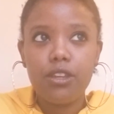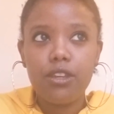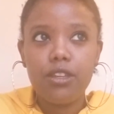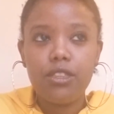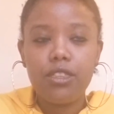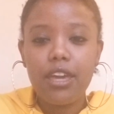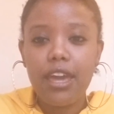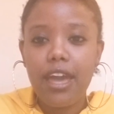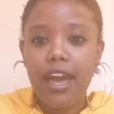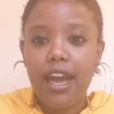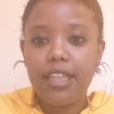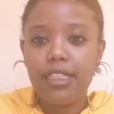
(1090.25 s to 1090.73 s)

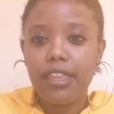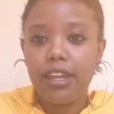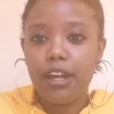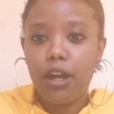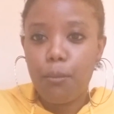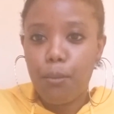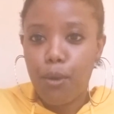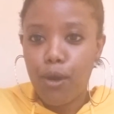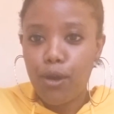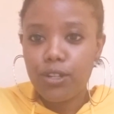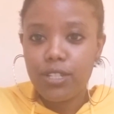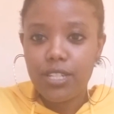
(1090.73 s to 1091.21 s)
they had like a
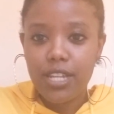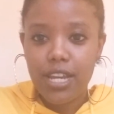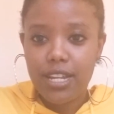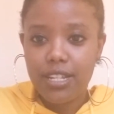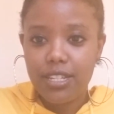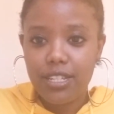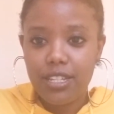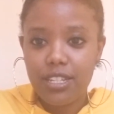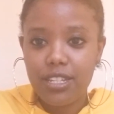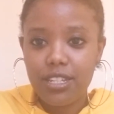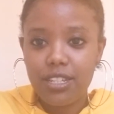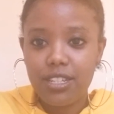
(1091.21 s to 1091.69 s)

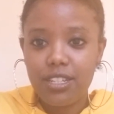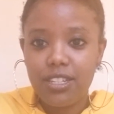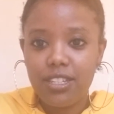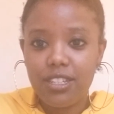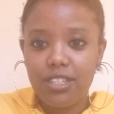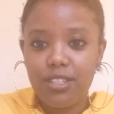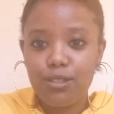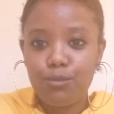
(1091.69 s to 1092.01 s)
bartending